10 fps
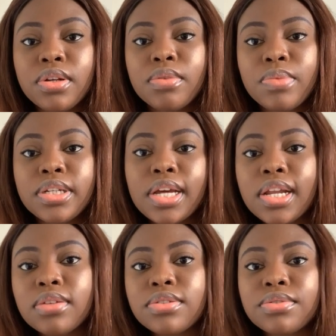being
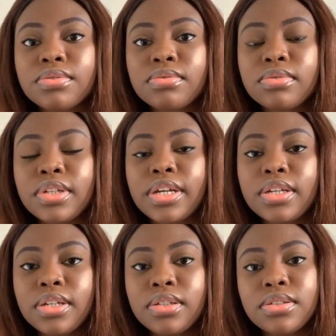allowed to get
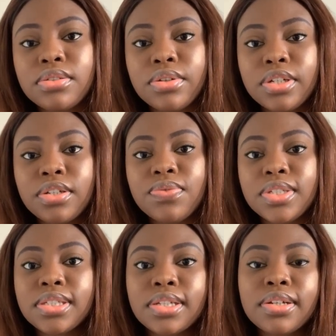a study
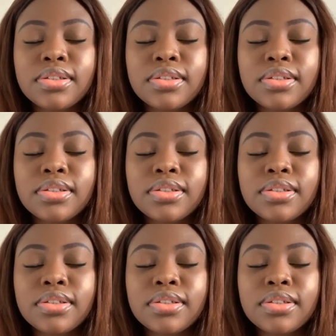visa.